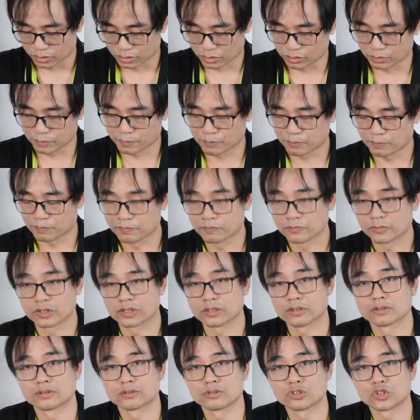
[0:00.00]
to
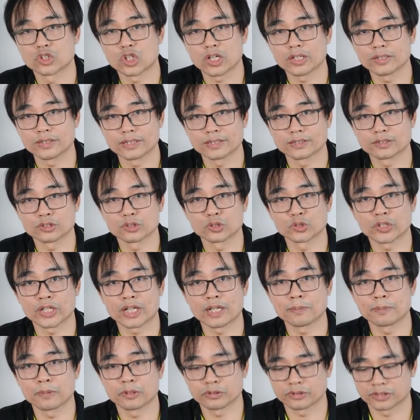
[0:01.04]
join these two
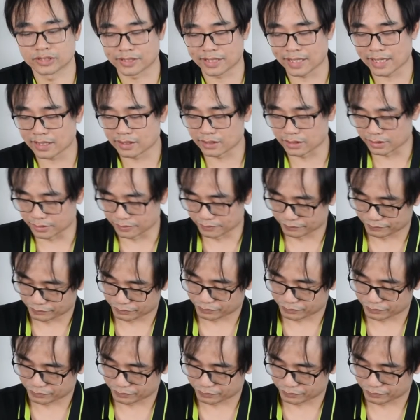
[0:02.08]
cables together.